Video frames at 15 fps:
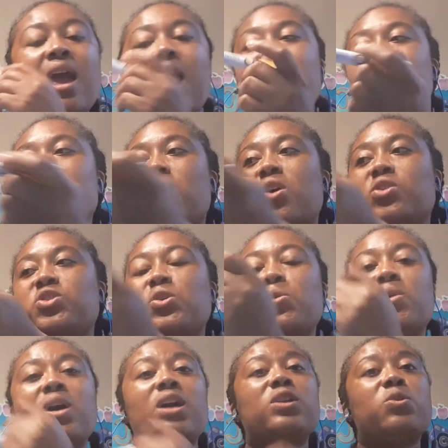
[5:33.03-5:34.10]
and then also
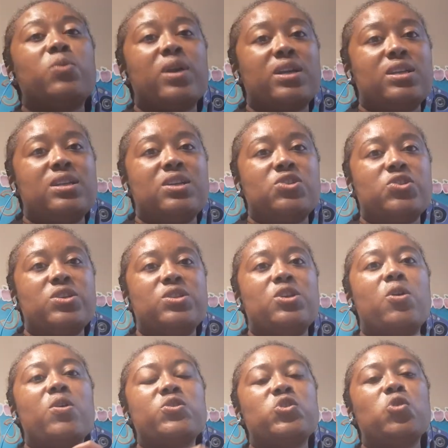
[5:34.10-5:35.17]
color recognition.
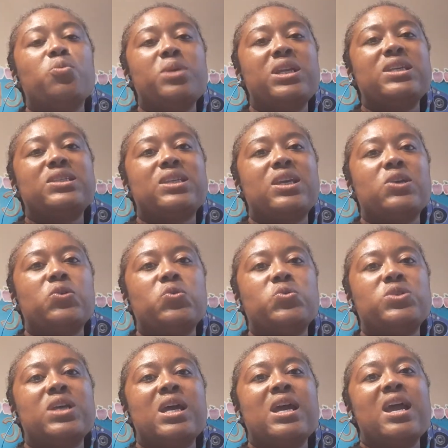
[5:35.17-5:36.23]
There are so many
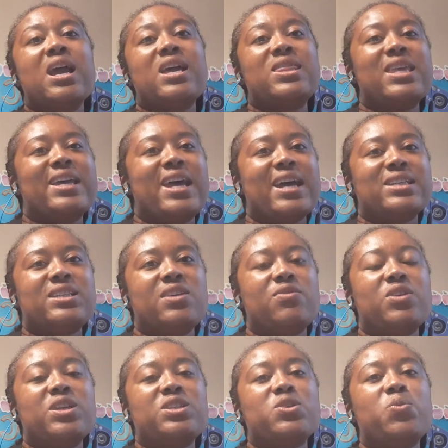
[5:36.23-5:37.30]
skills in that
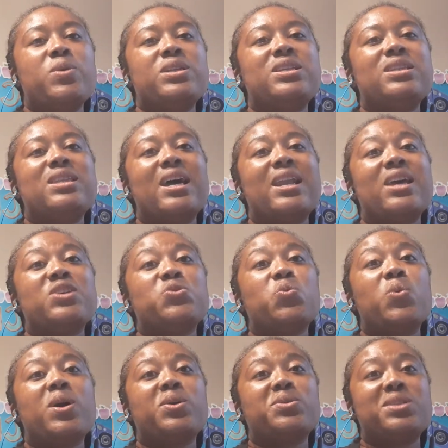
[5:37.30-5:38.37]
activity, so we did that as
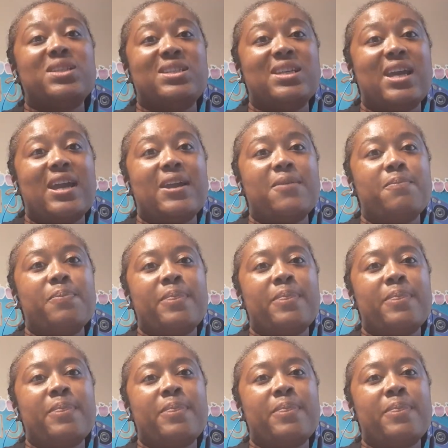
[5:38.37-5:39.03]
well today.